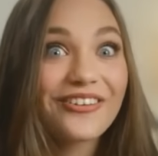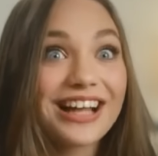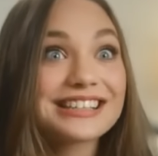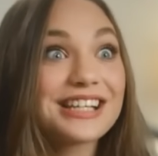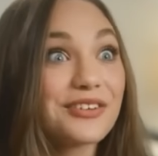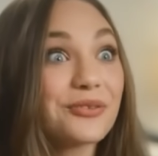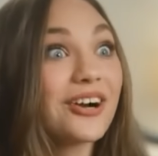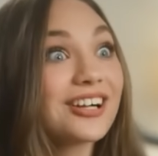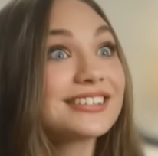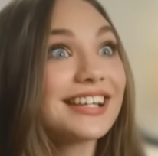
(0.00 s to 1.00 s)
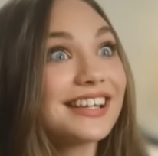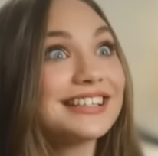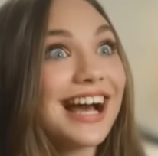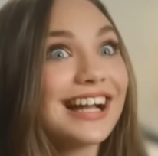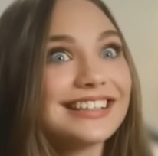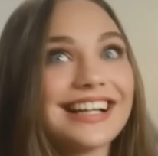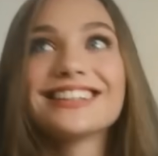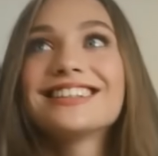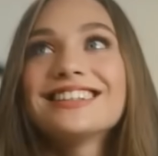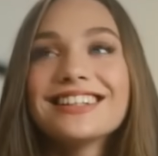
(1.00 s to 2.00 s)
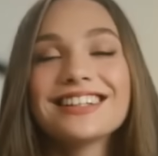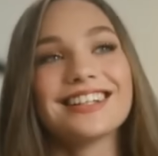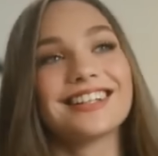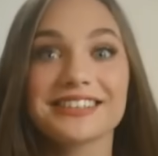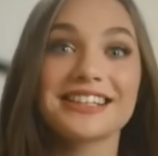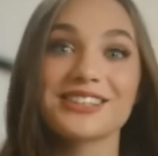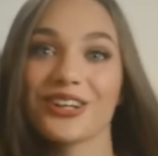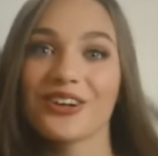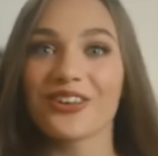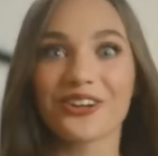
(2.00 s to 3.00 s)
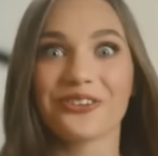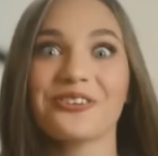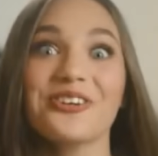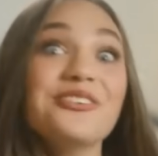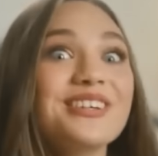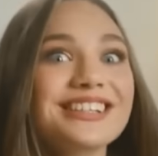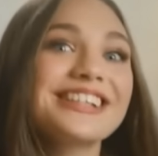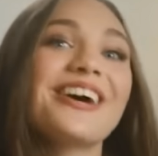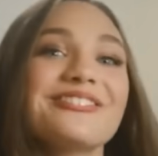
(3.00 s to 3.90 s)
that's even worse than the dad dance. Let's learn the groovy step